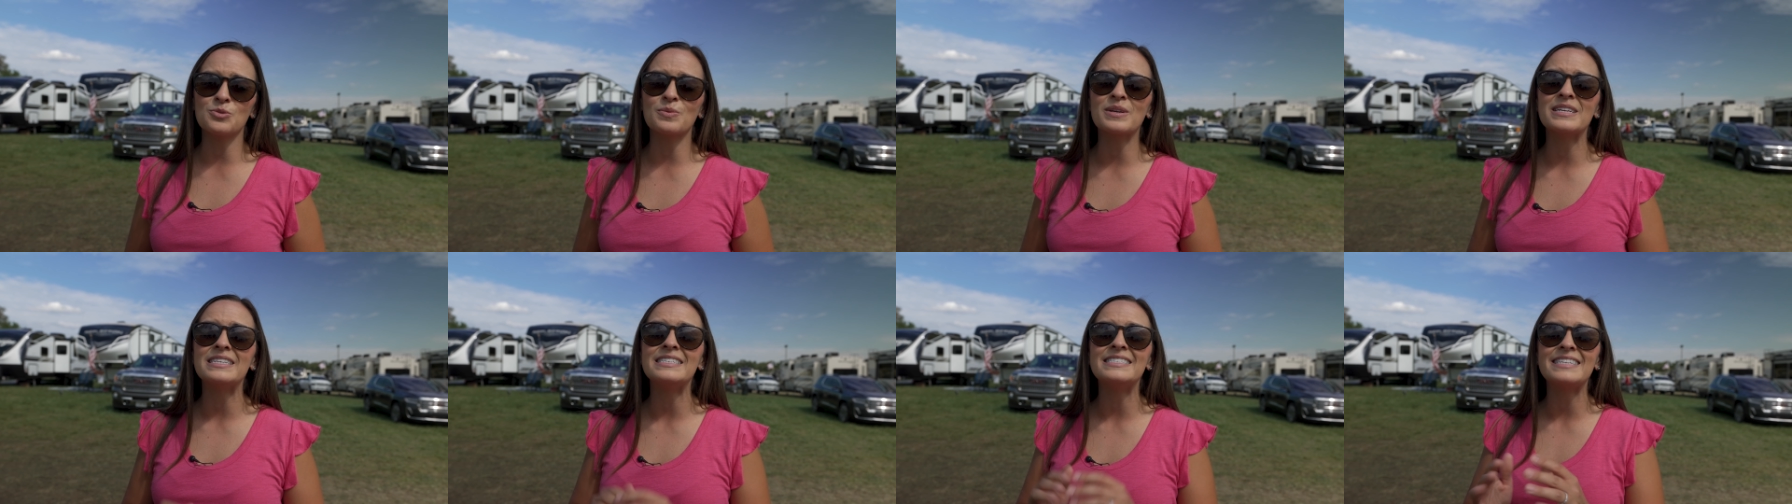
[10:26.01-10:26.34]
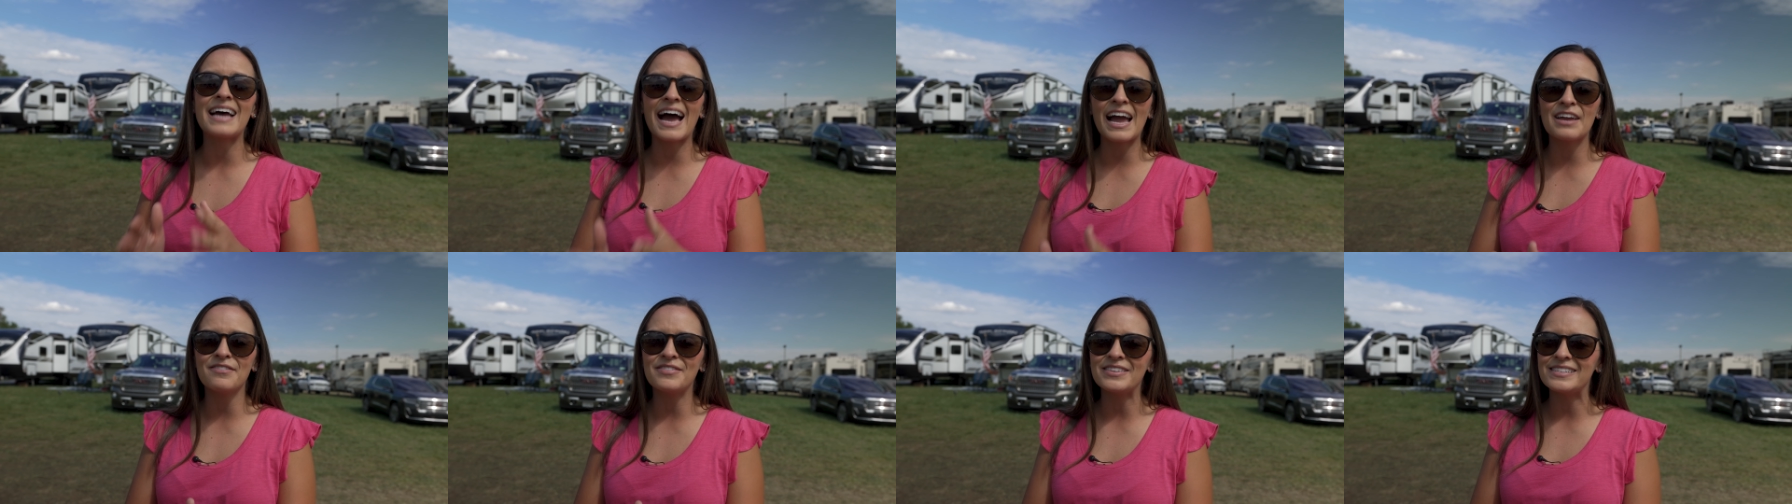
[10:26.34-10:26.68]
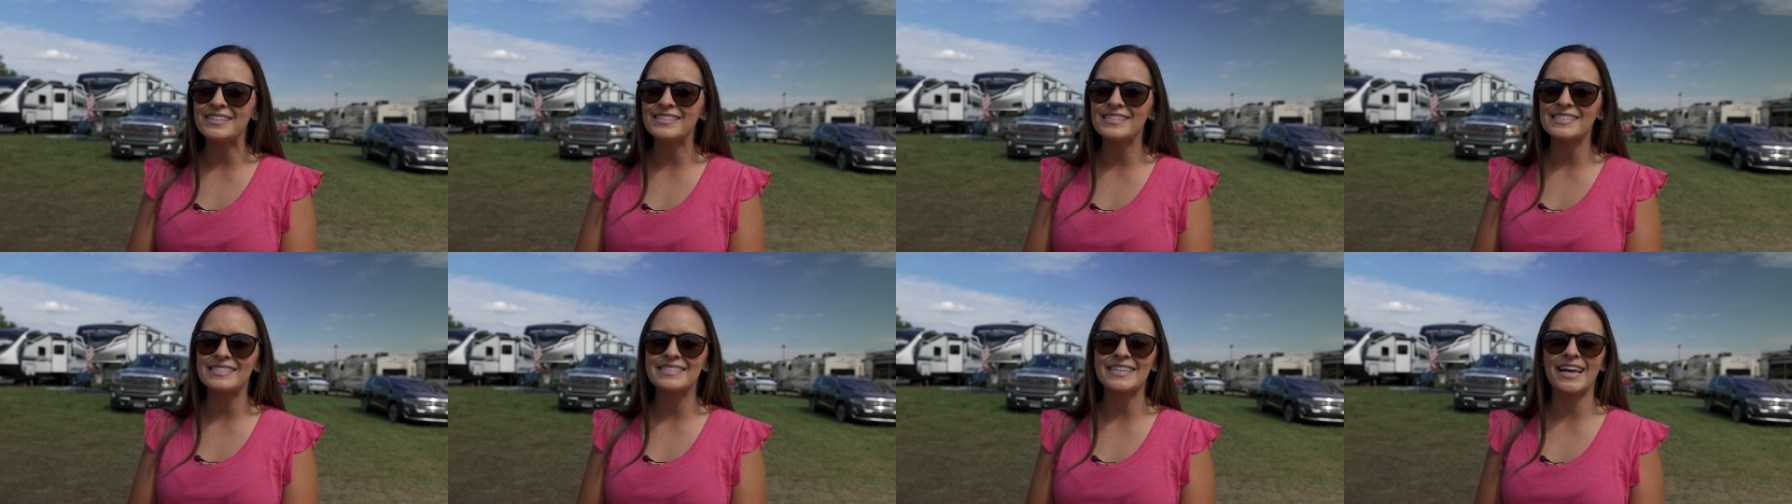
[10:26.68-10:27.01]
You can dive
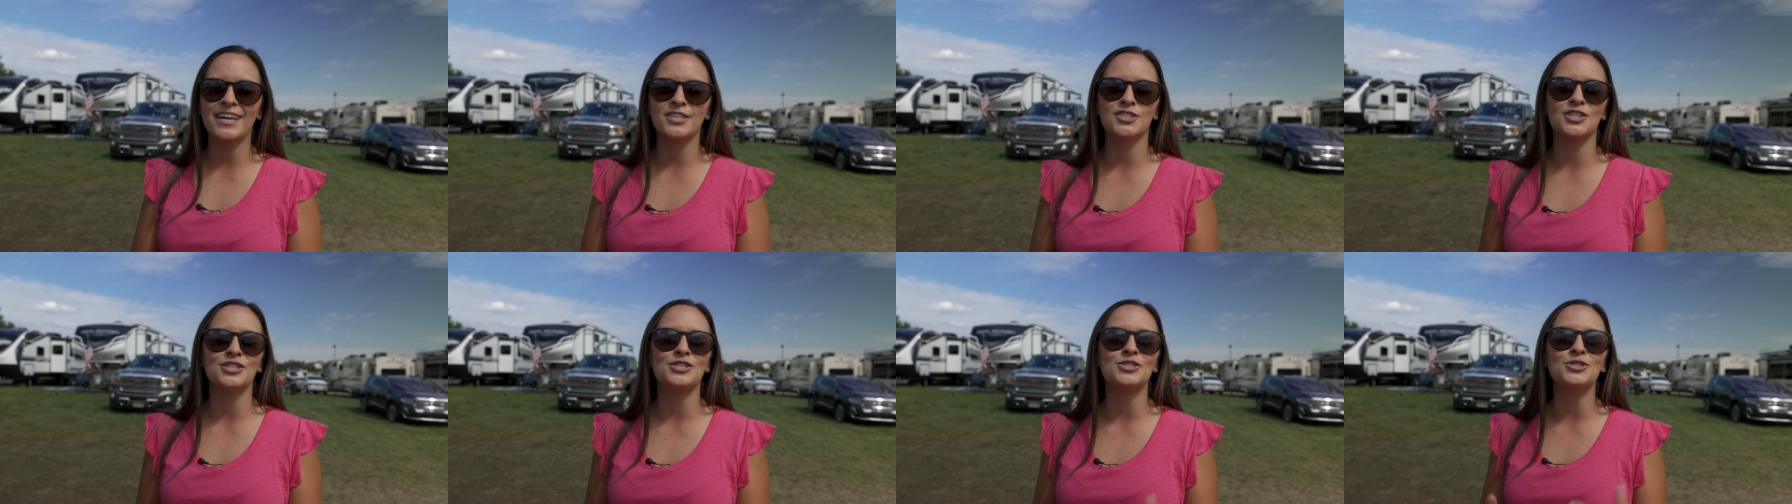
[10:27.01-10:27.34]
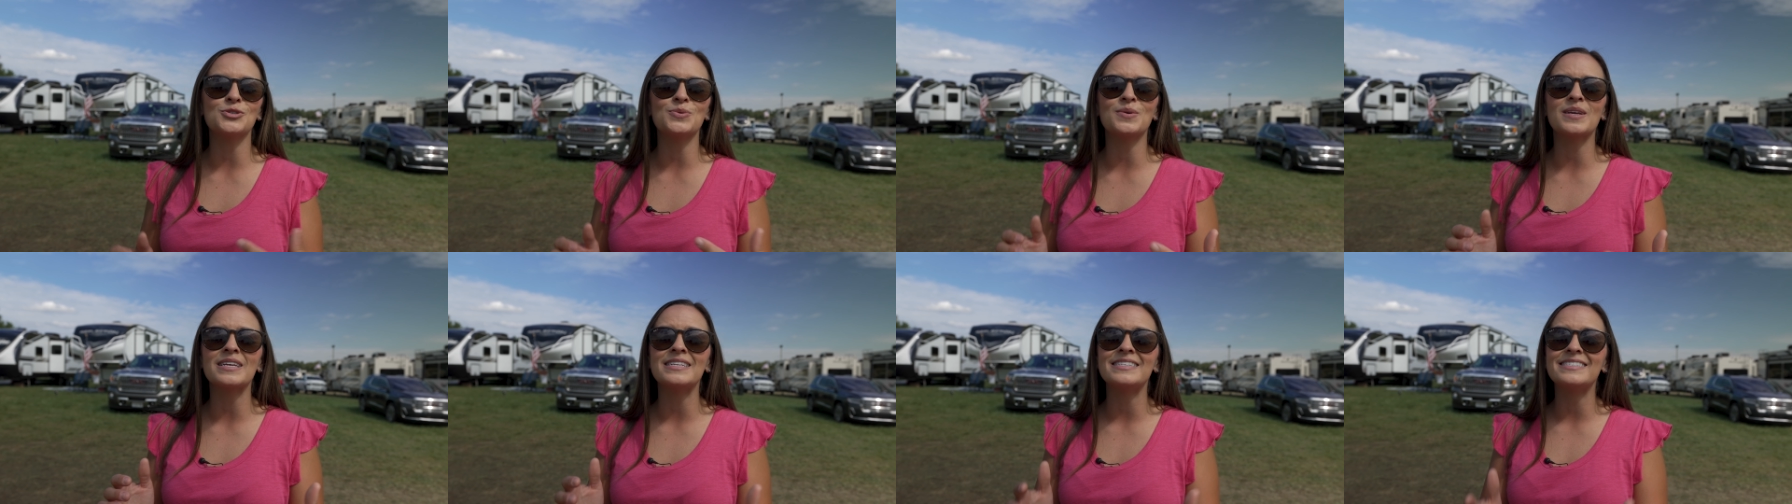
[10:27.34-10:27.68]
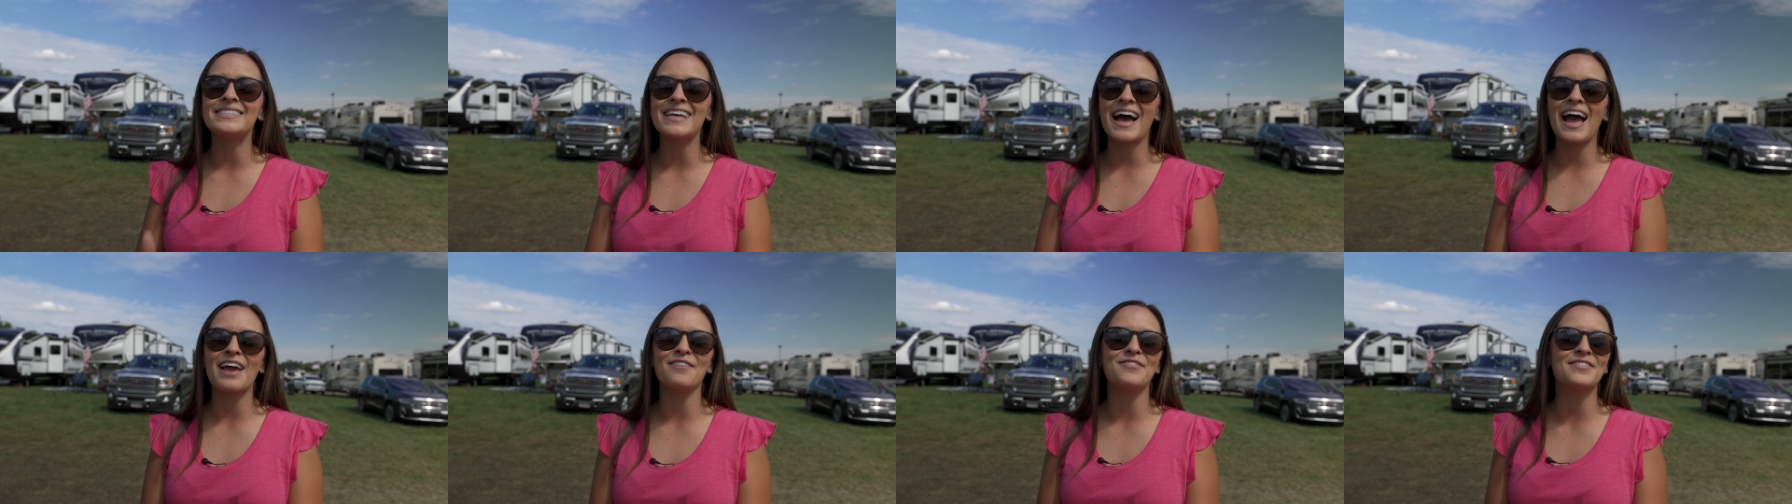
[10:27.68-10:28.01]
into the sessions, you can
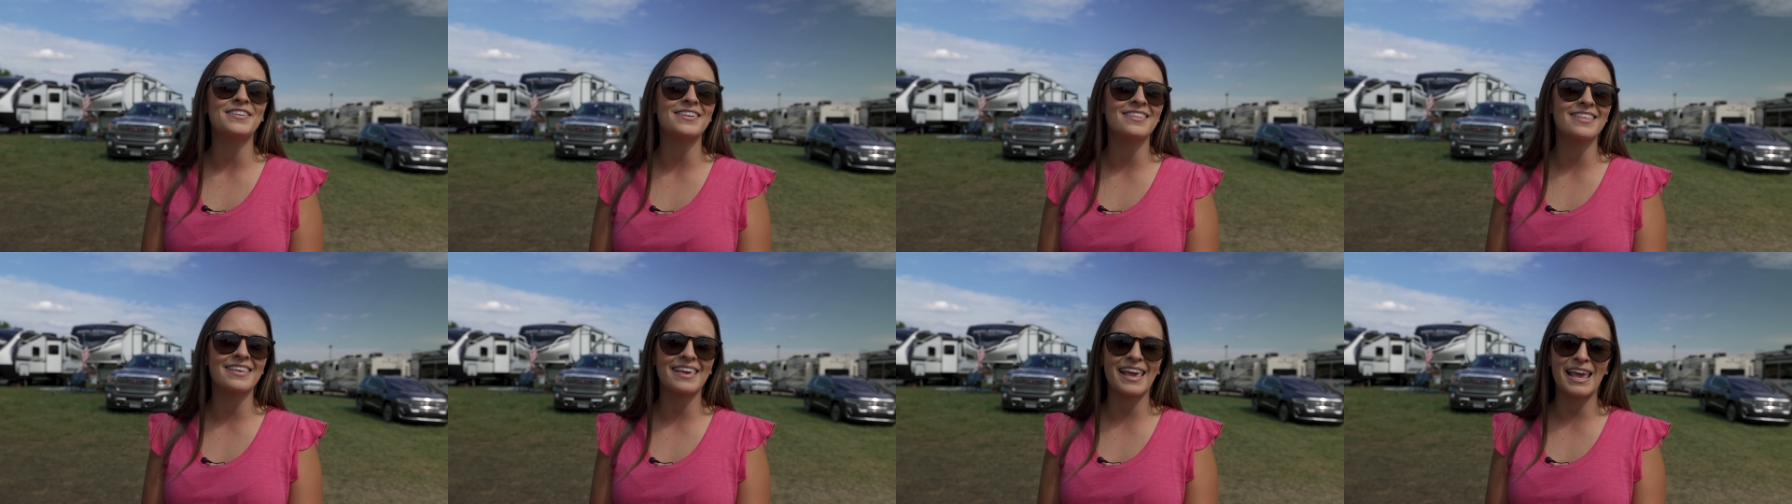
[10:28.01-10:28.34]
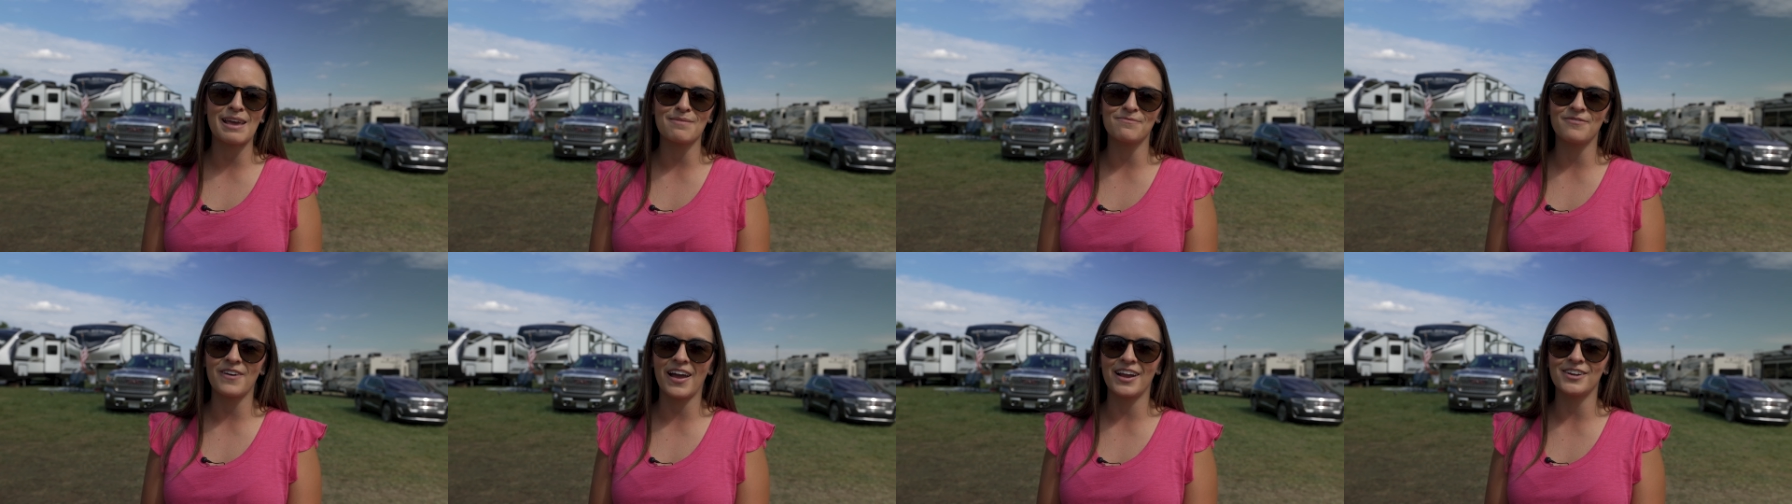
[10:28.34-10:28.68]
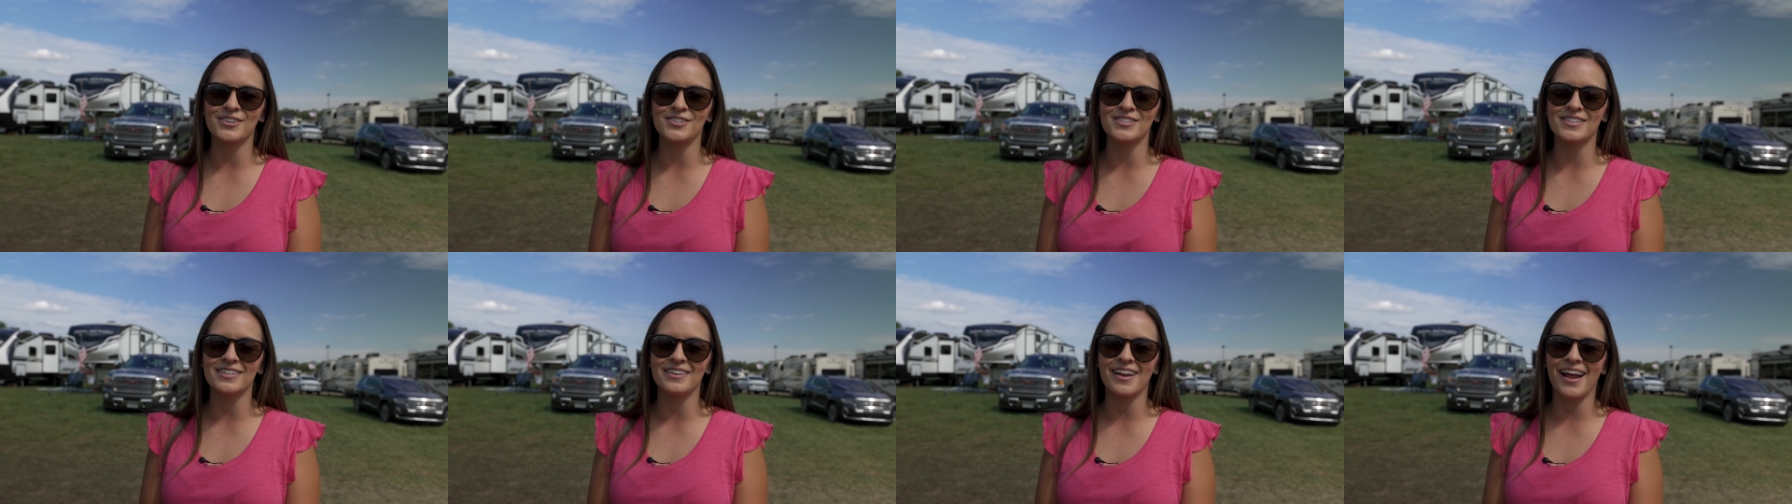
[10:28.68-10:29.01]
dive into the
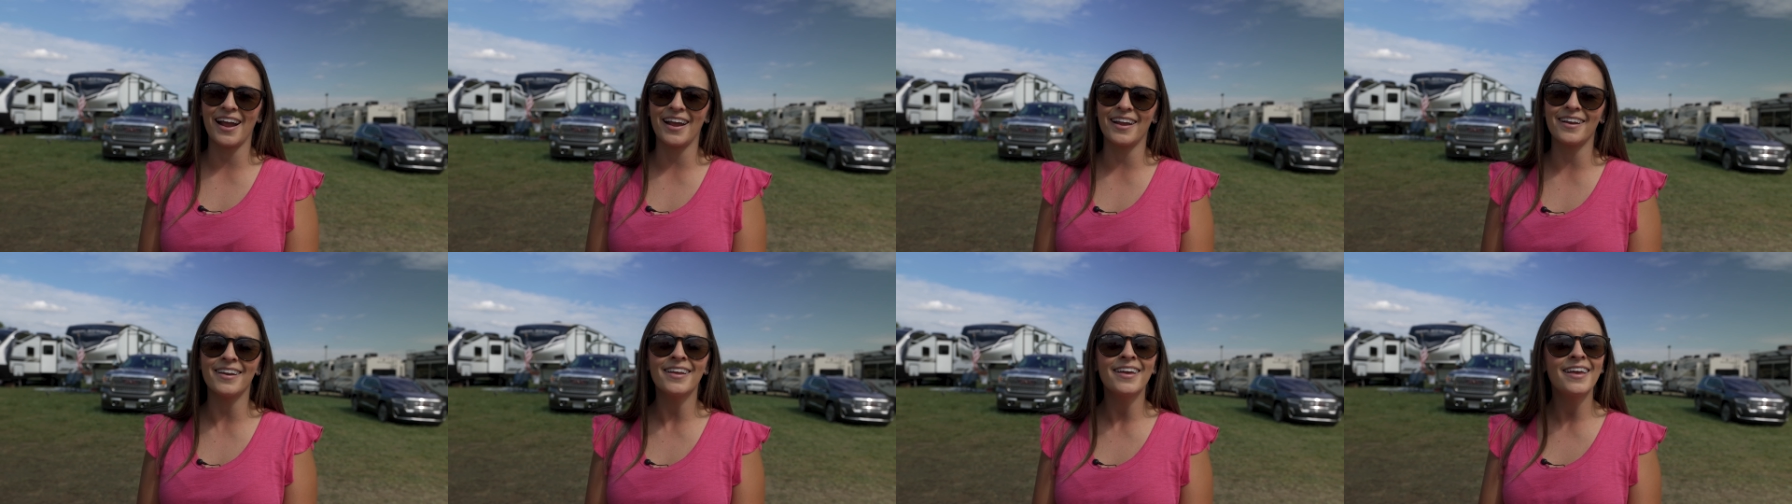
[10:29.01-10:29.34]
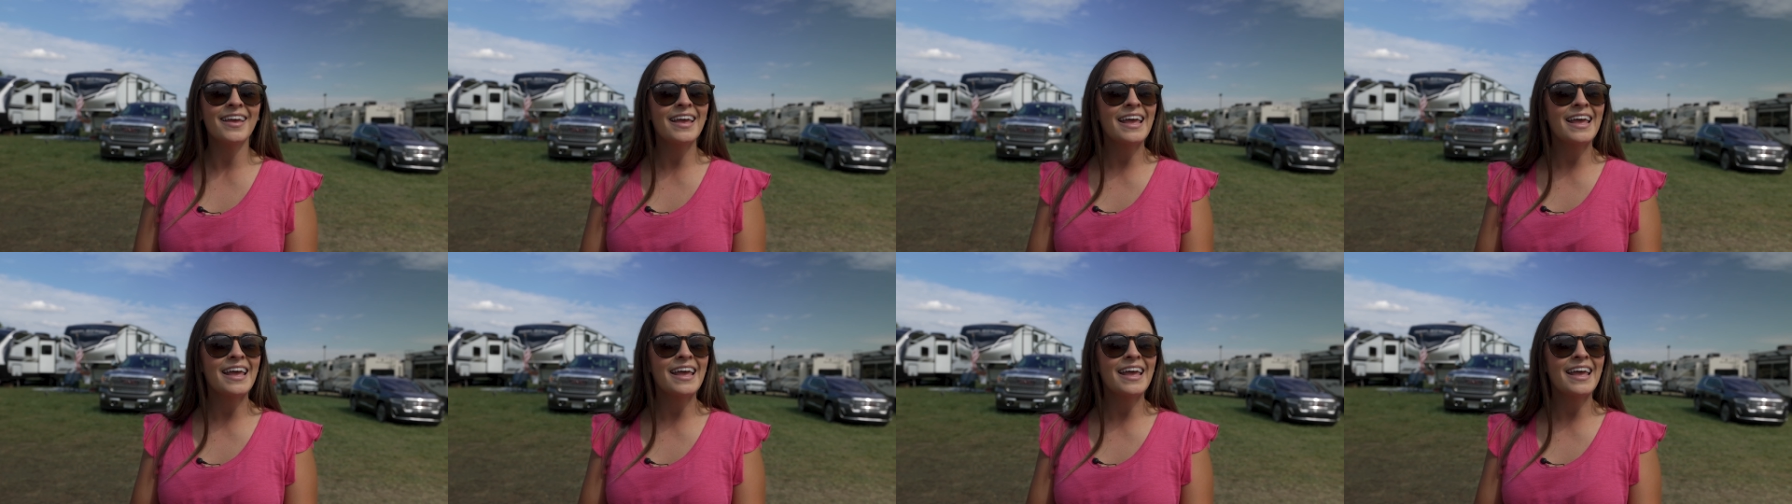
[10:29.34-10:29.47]
campfires at night,